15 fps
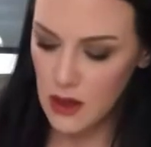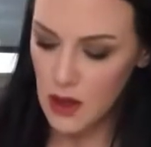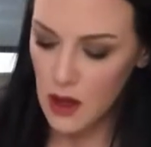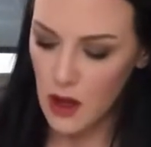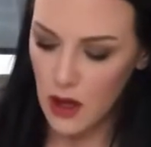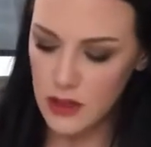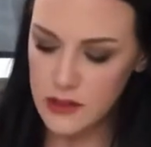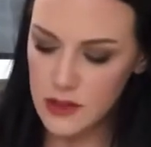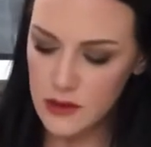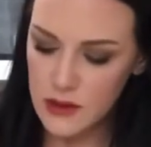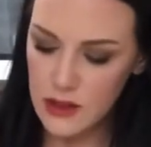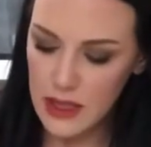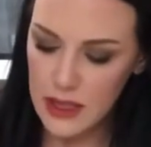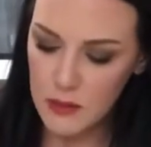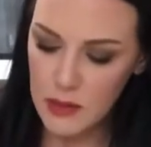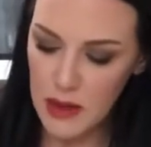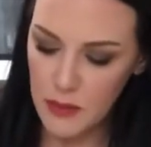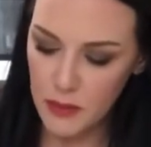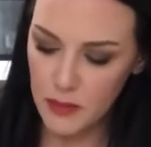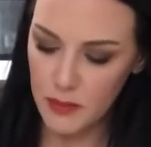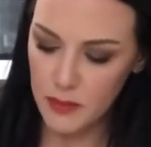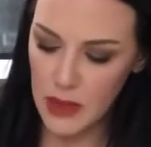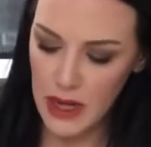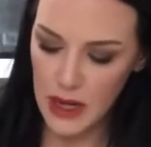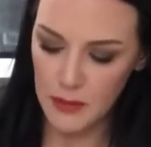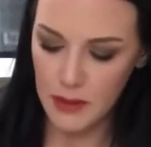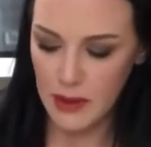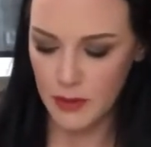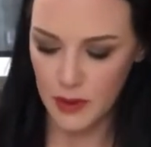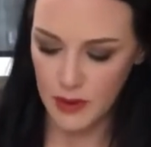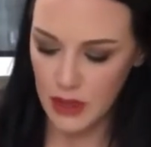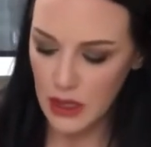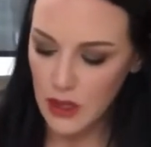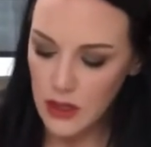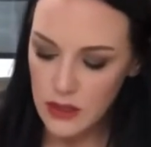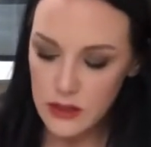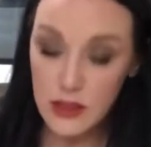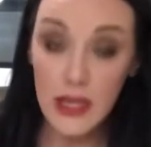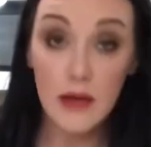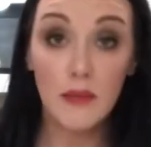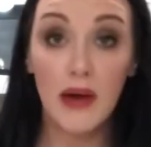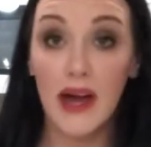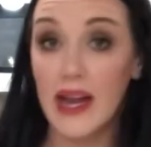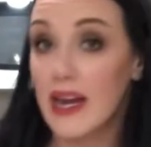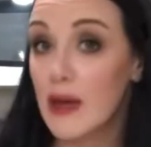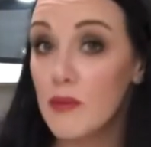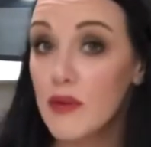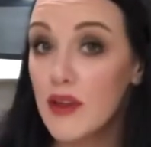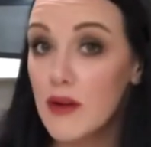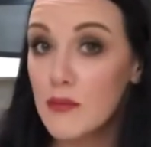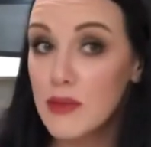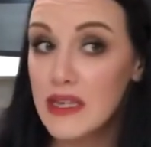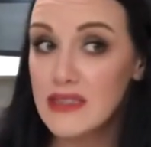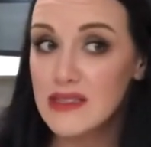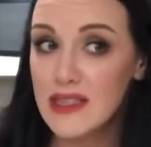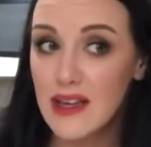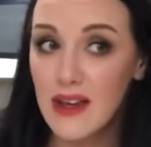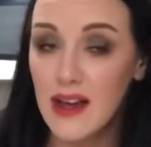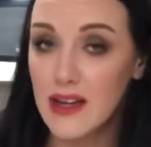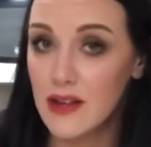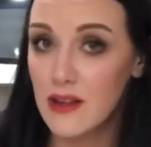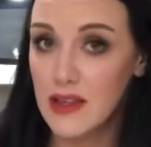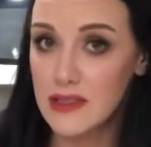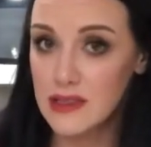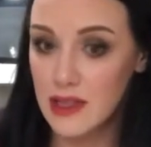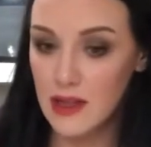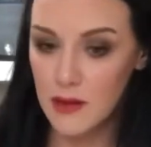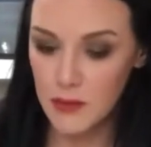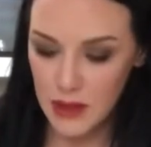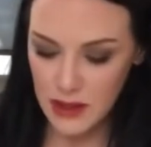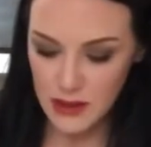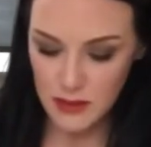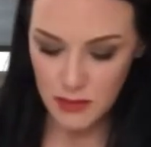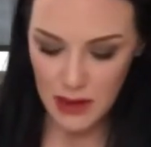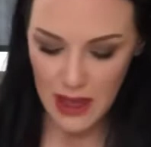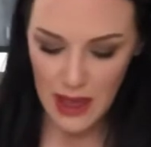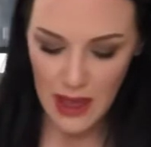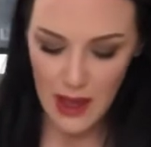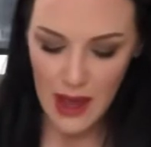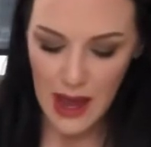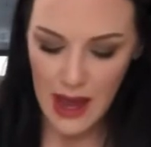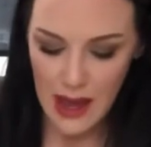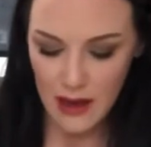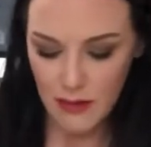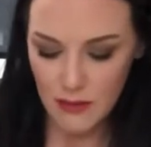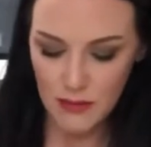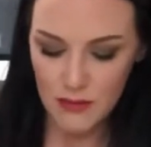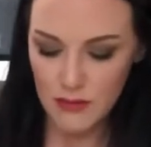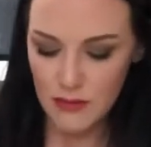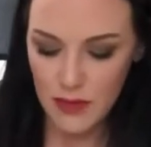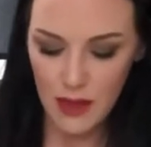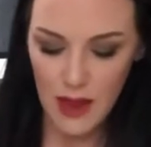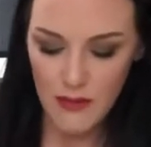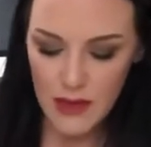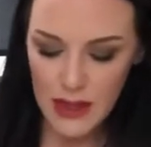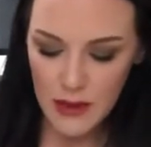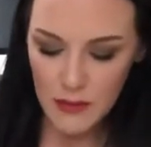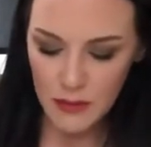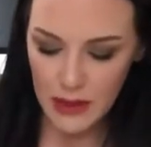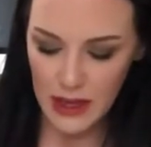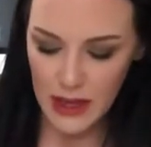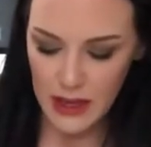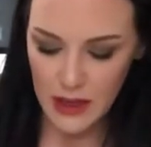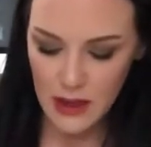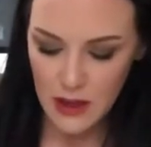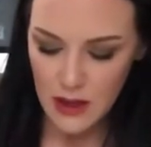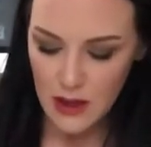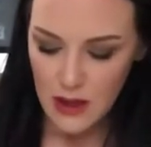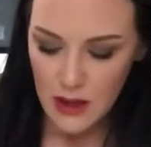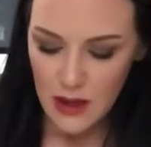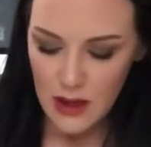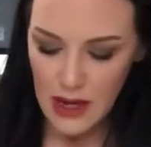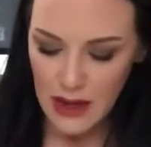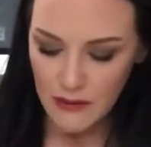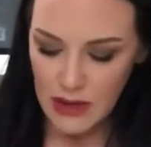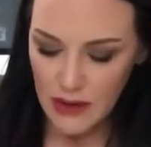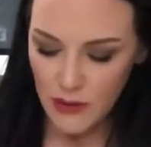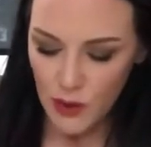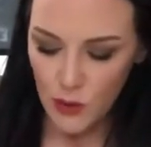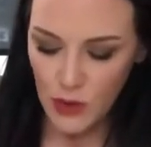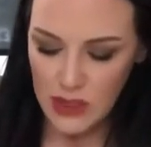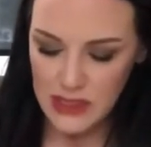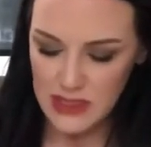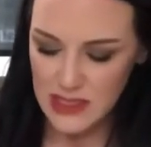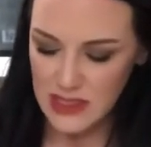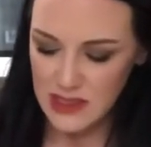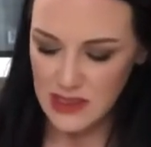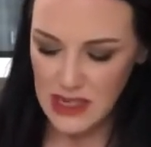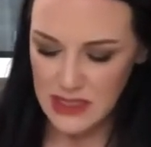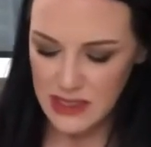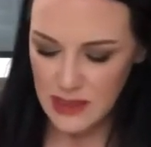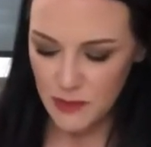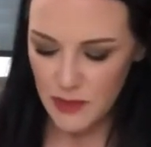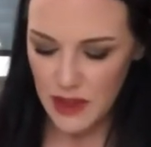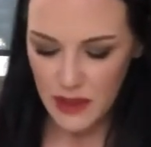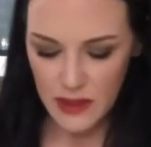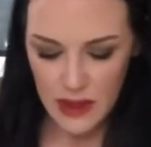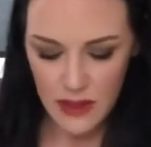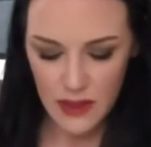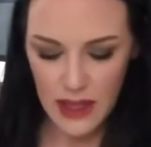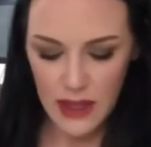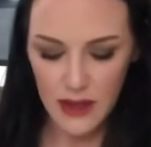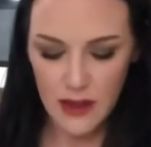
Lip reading: Also, do you like pepperoni? Do you like pineapple on pizza? I know that's like a big debate. I love it, but I've never once, it's not something that like